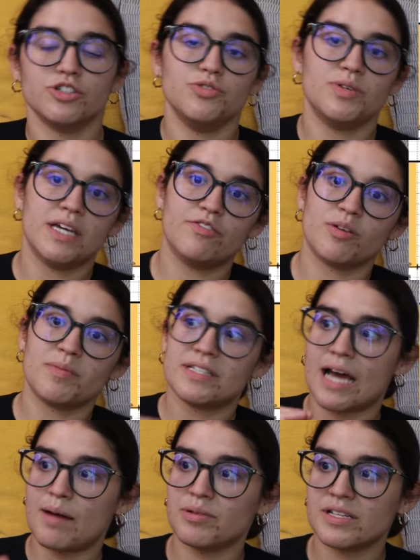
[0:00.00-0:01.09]
So you give your
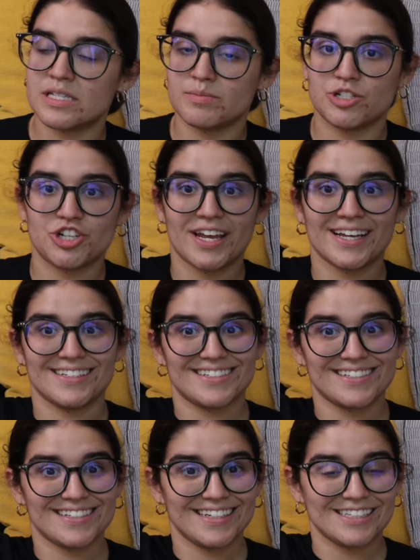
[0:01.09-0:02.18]
metabolism a
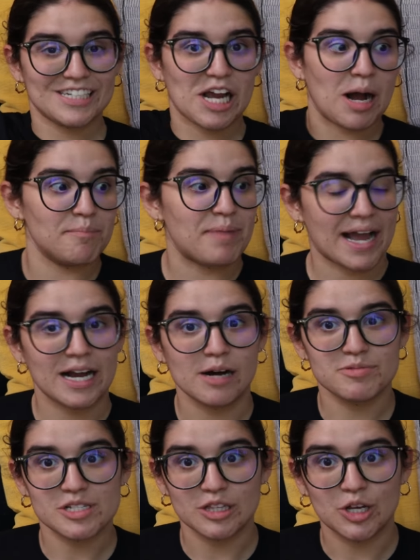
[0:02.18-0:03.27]
chance to come back
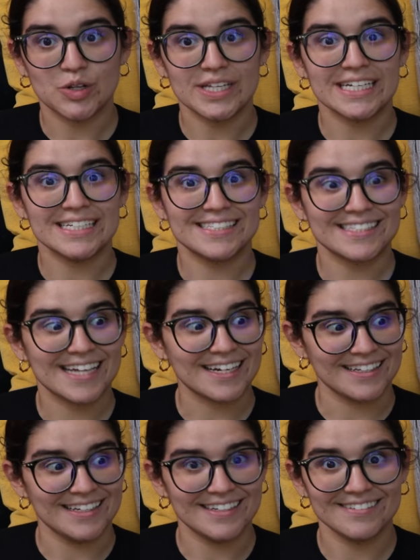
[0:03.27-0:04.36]
up slowly and
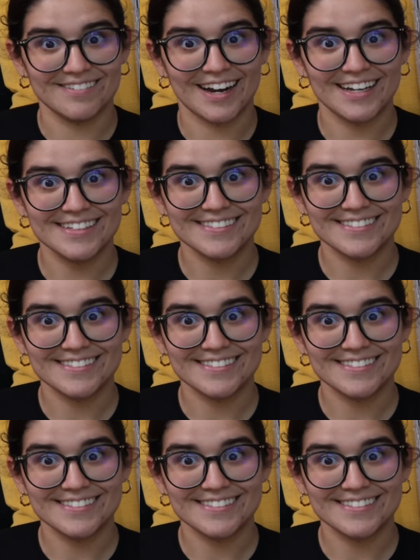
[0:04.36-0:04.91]
steadily, right?